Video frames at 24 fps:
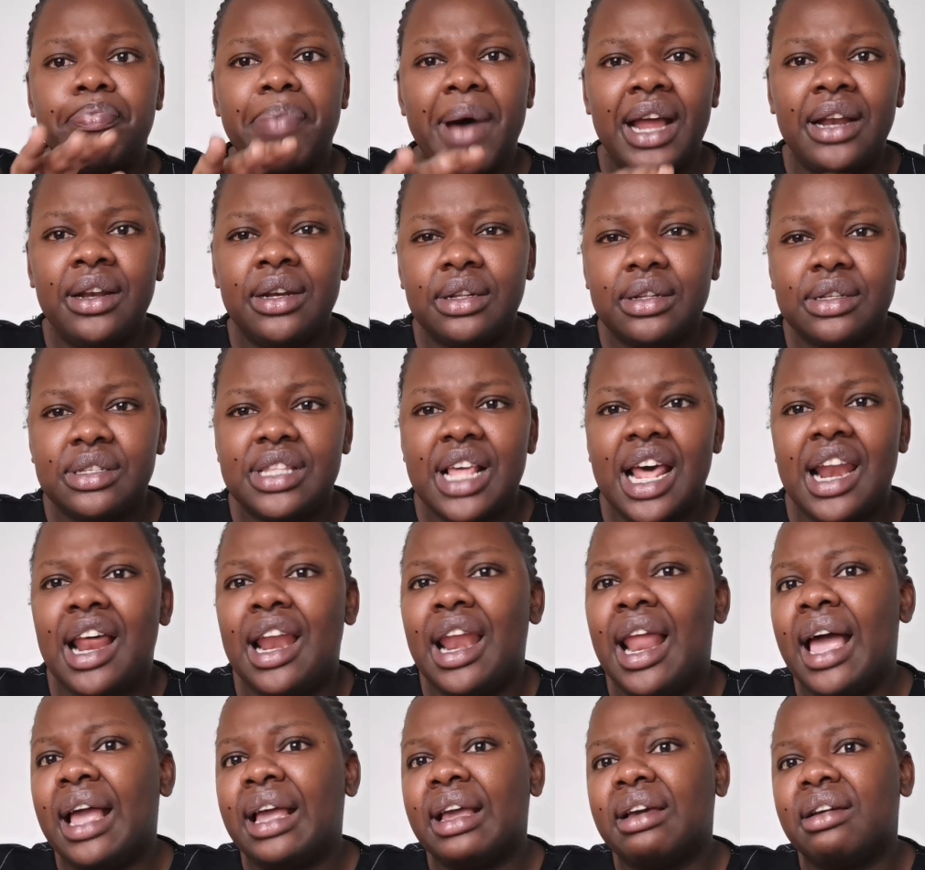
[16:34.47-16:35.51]
bundles that
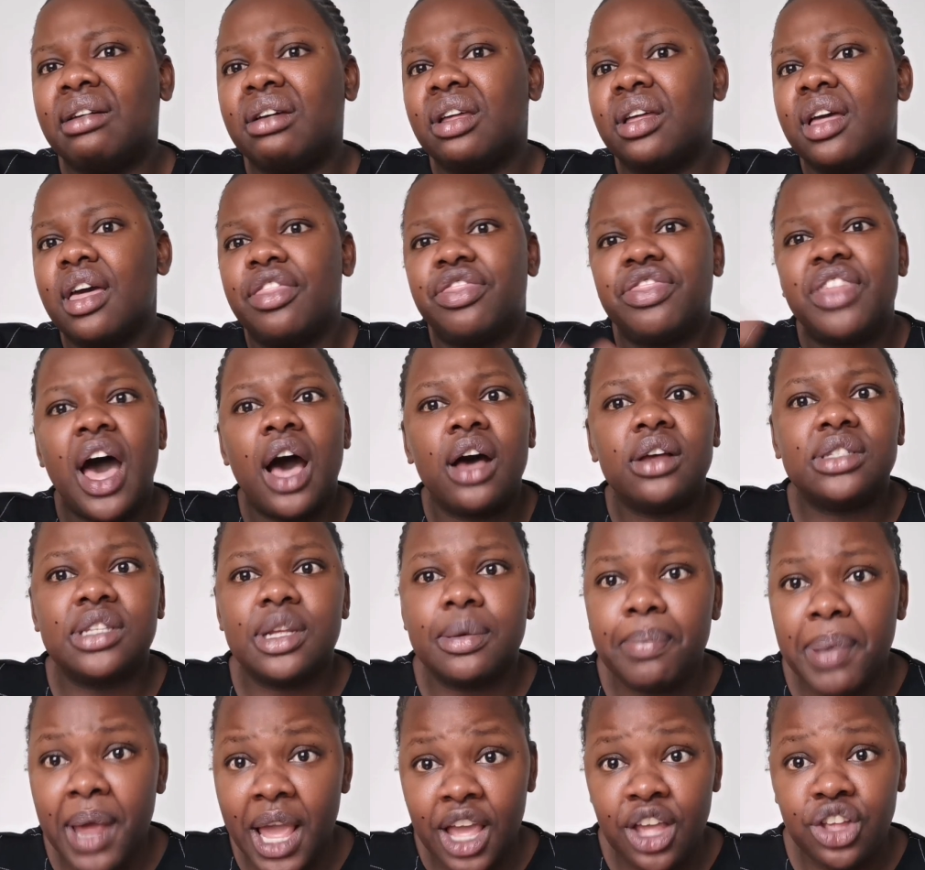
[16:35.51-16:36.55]
are like
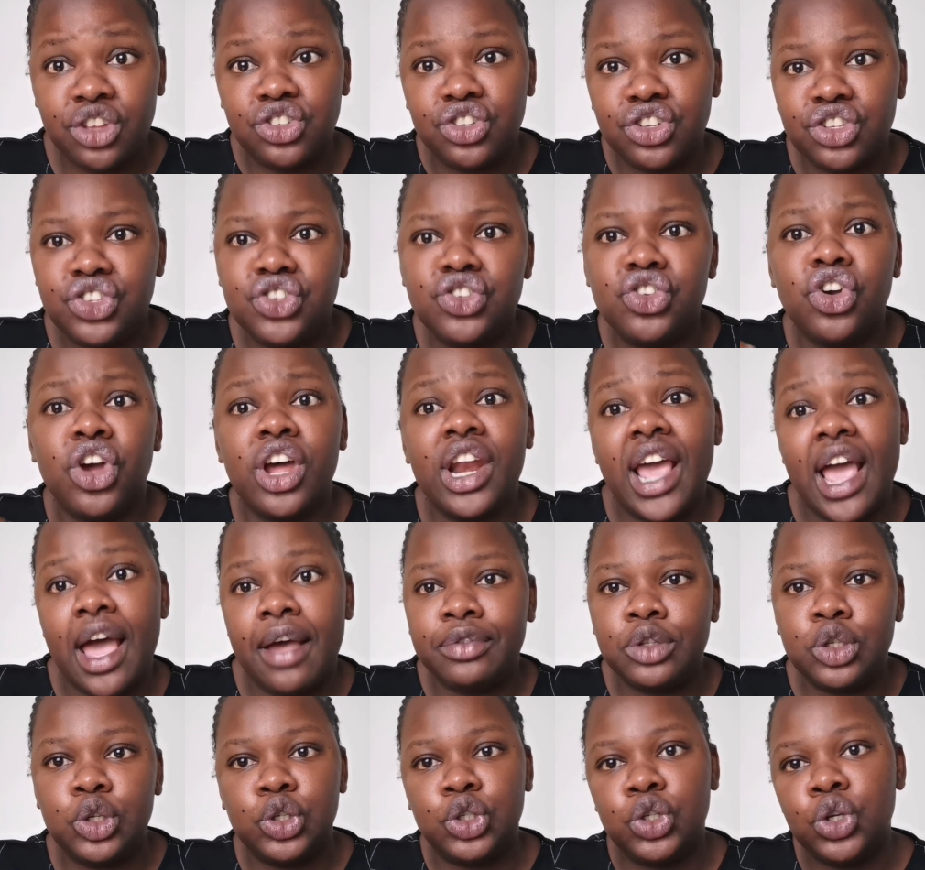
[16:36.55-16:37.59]
1,000 pages. You're gonna
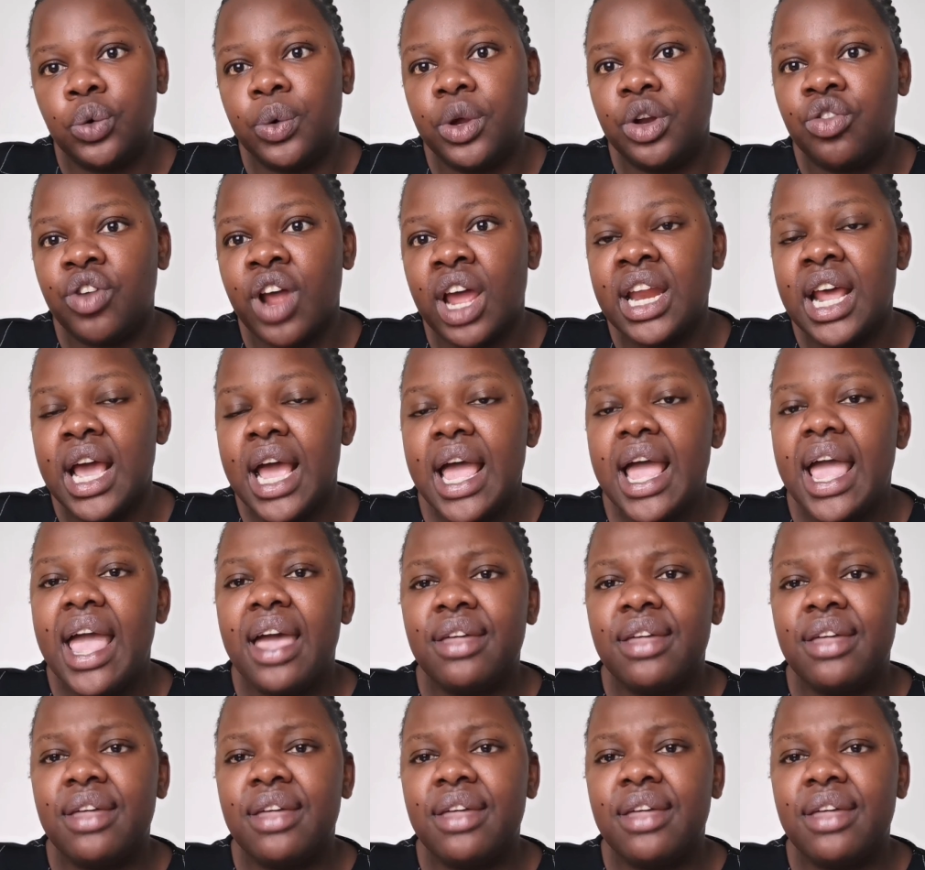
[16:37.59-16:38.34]
have to do it, right?